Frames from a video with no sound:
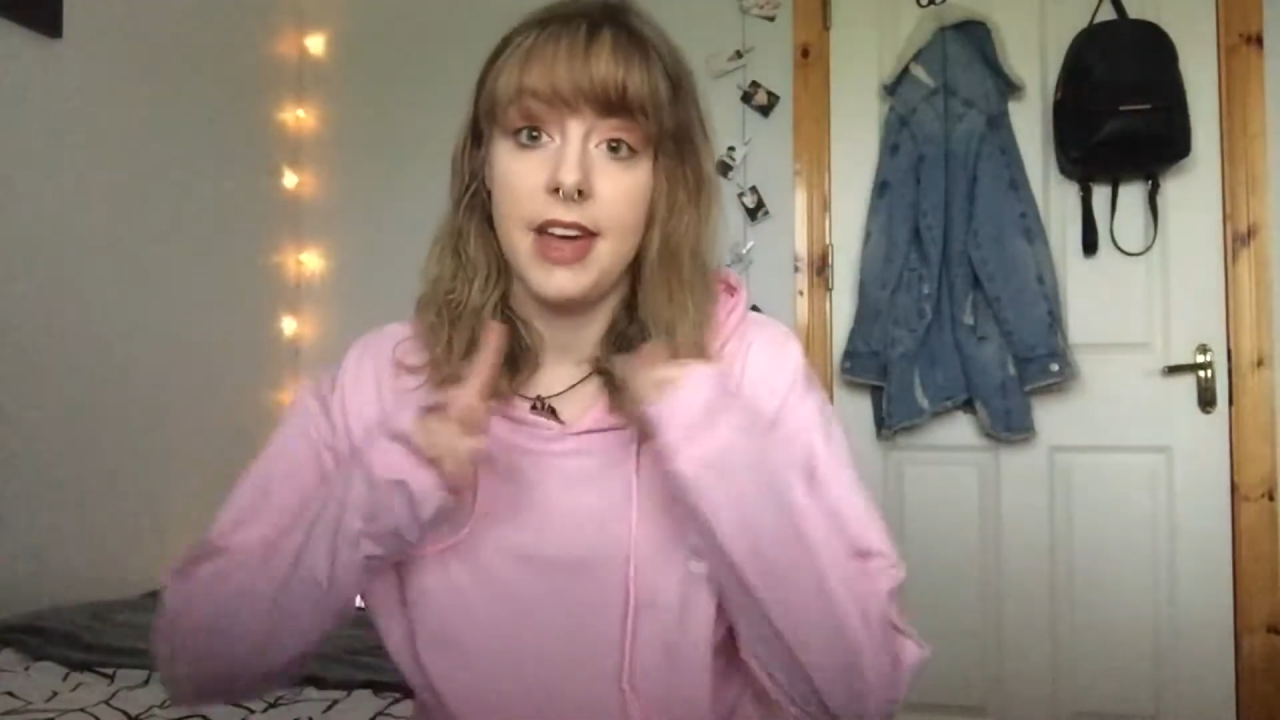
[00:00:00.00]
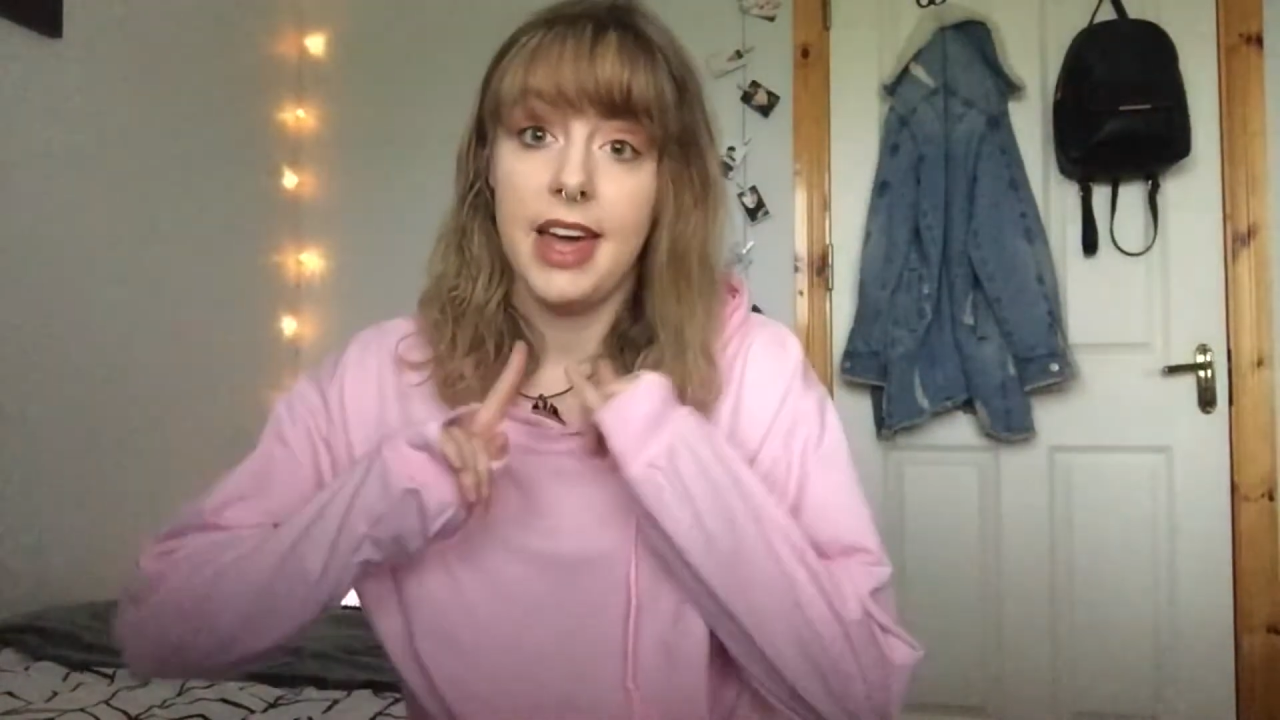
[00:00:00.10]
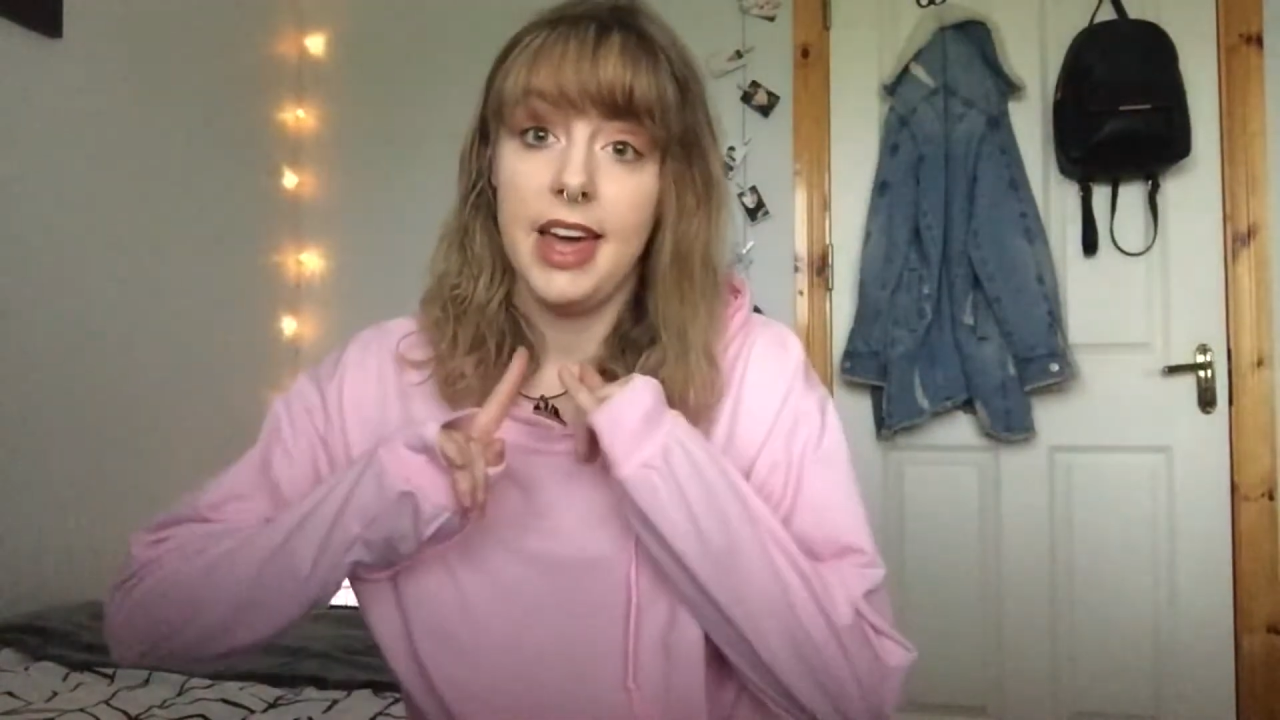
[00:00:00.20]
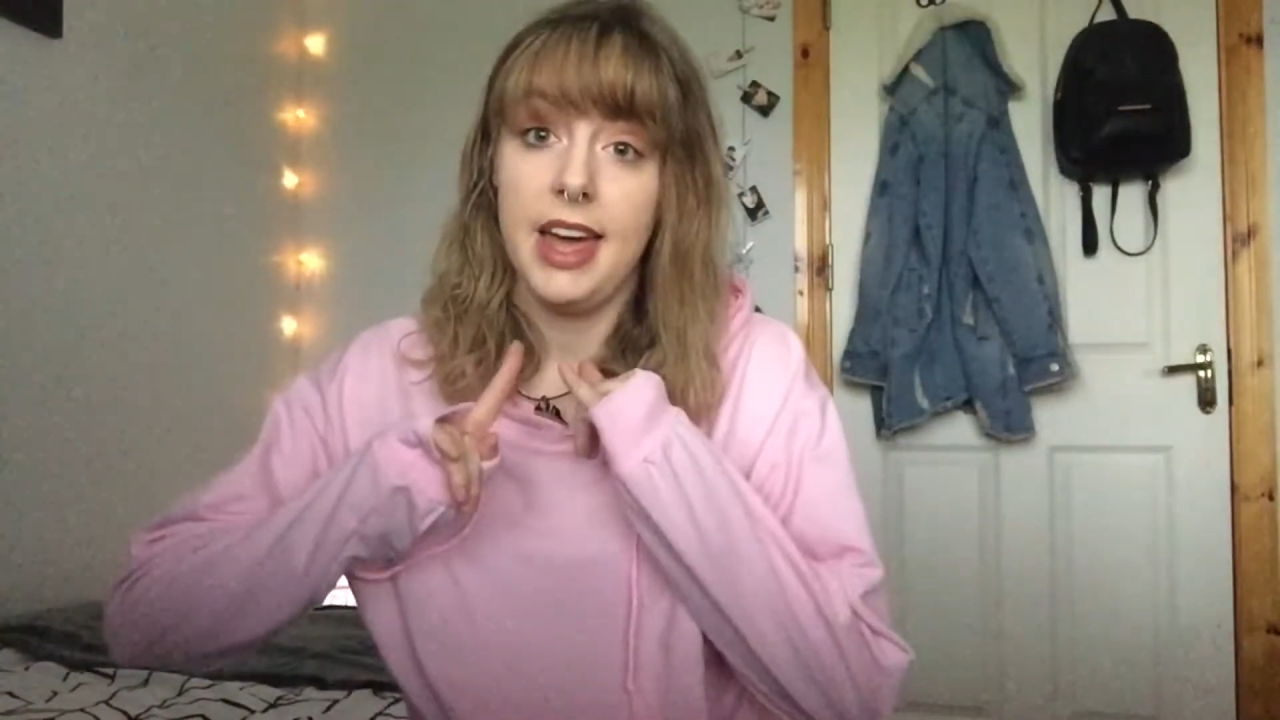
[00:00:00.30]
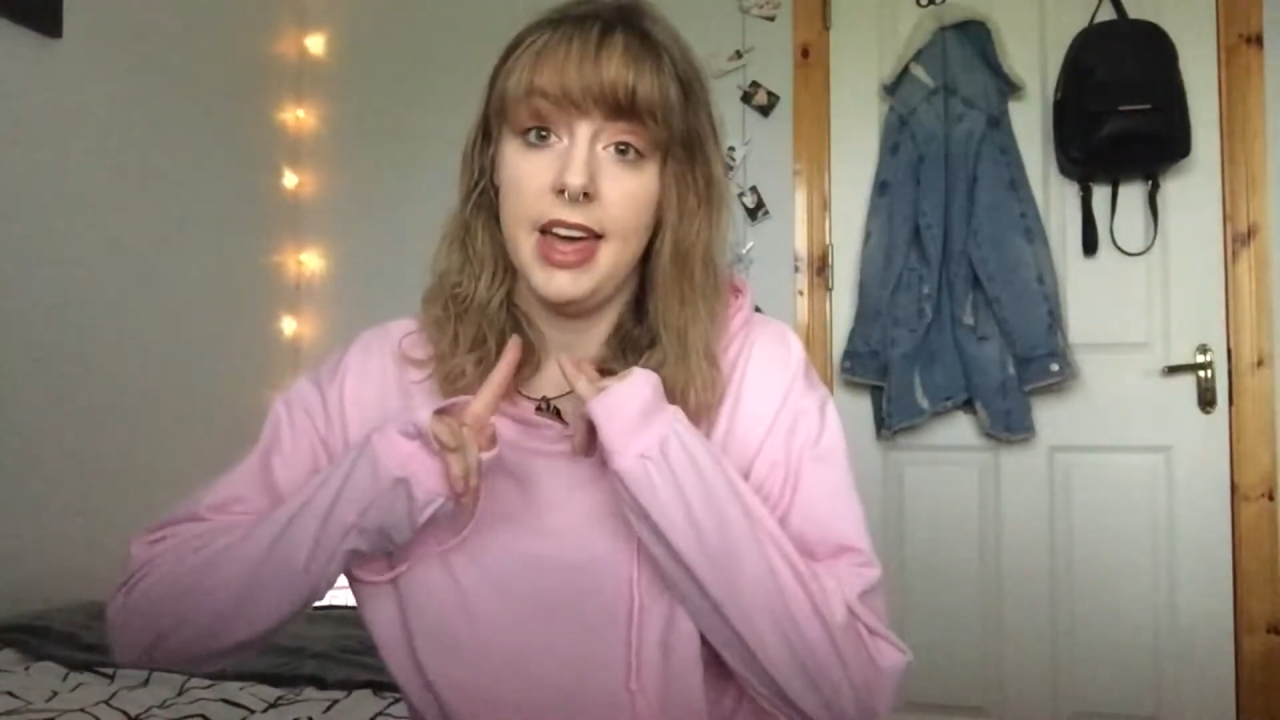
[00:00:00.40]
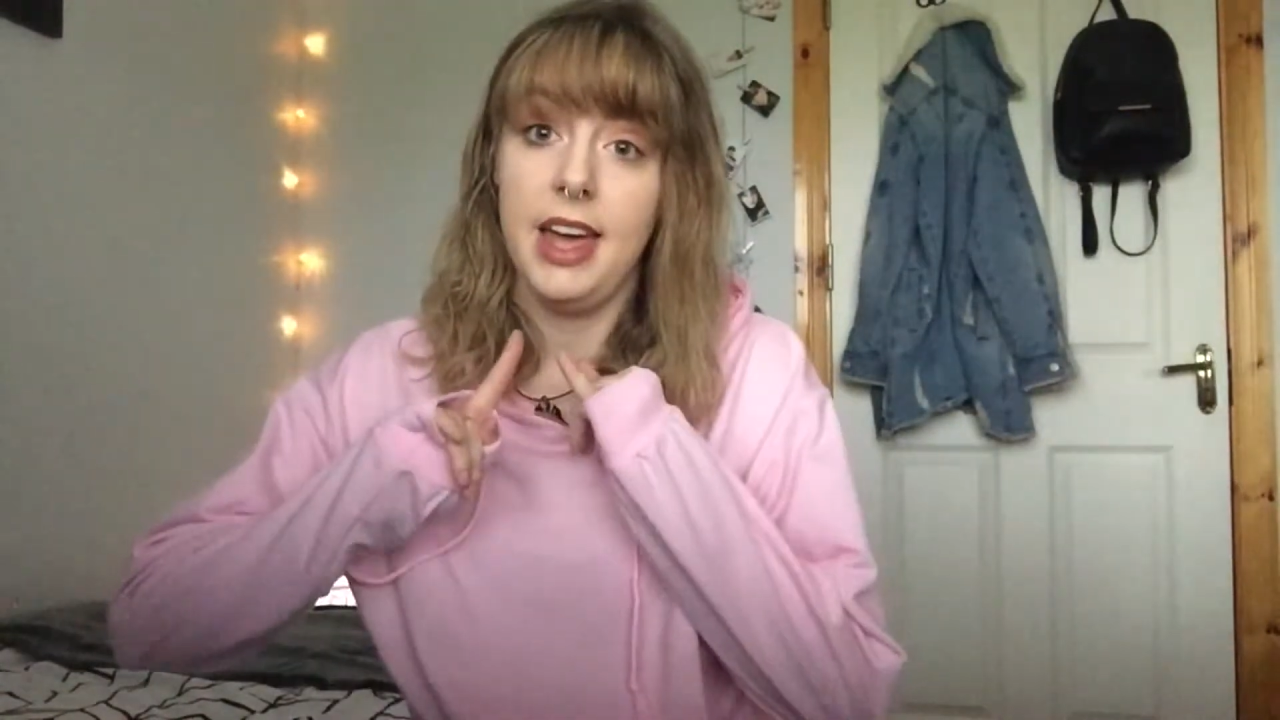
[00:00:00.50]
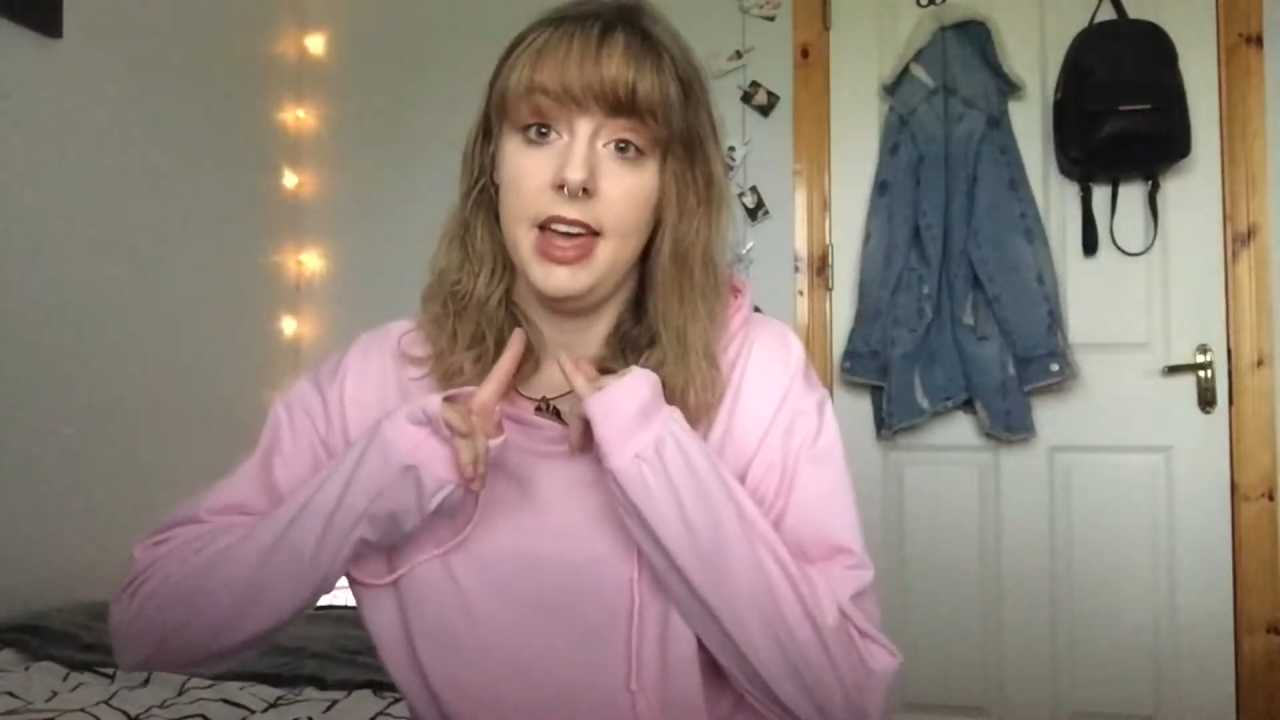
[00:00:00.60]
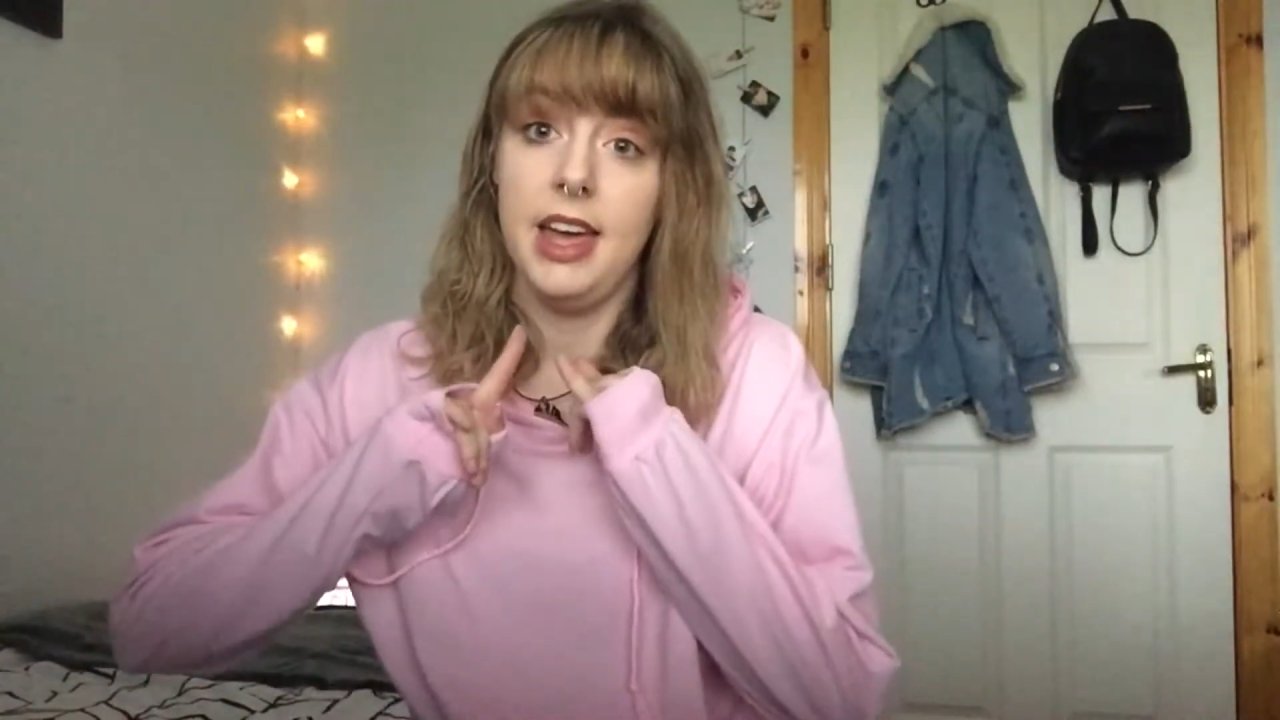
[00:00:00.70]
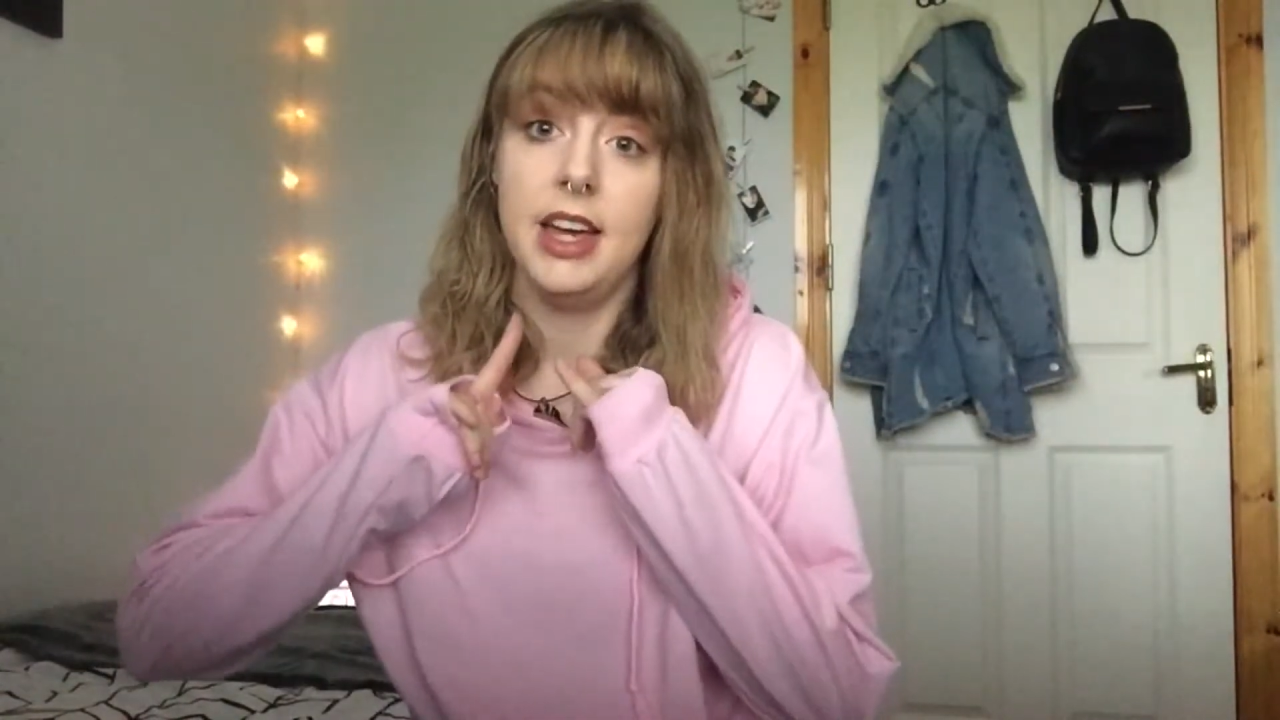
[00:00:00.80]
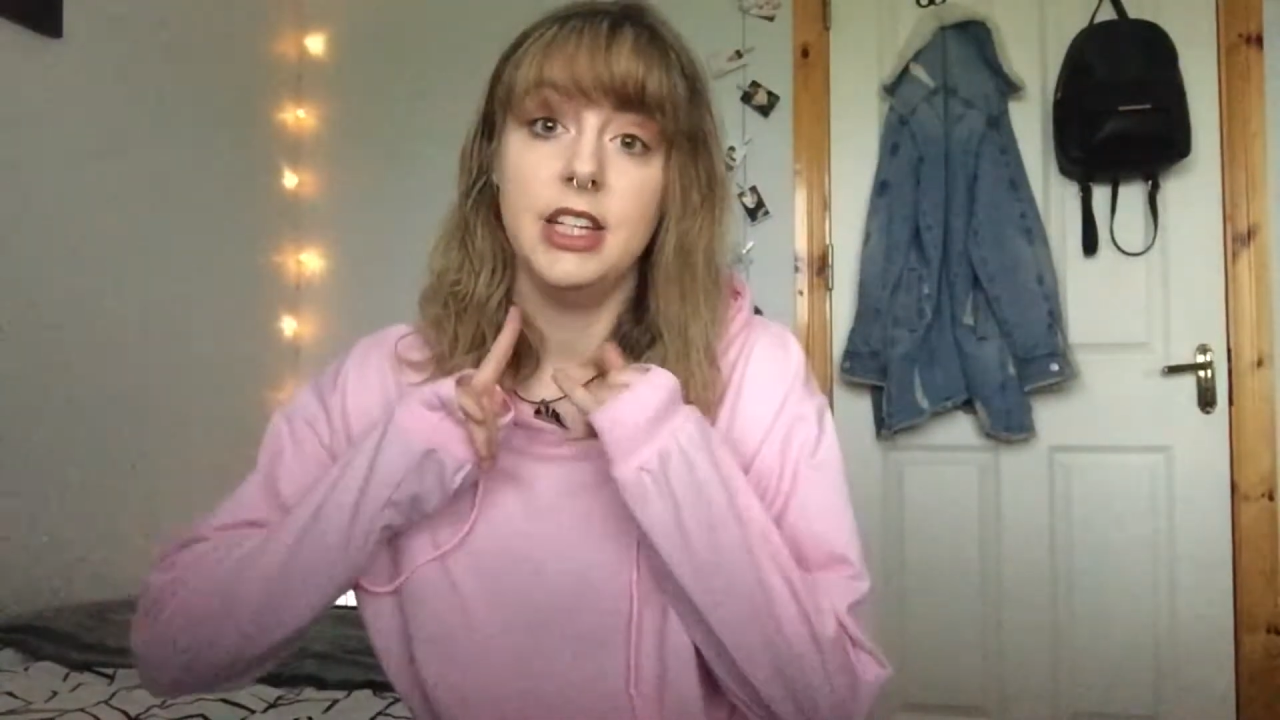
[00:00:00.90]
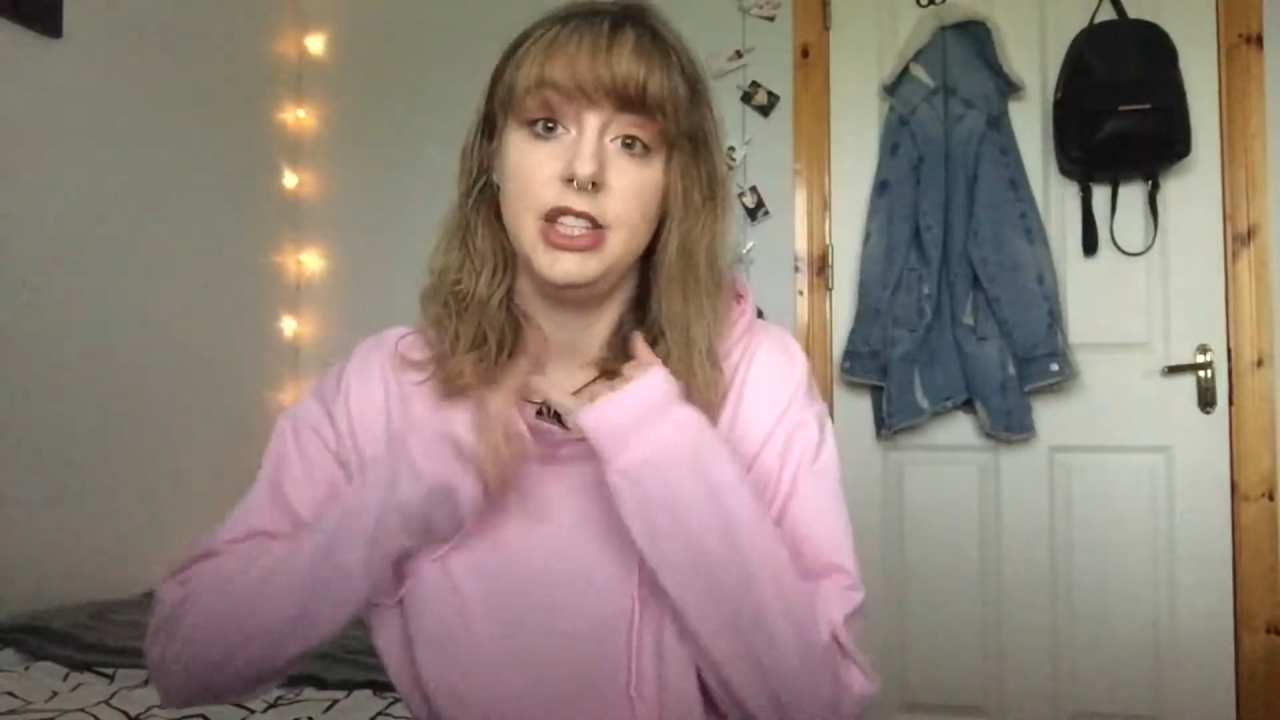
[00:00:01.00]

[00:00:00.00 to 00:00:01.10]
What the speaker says: a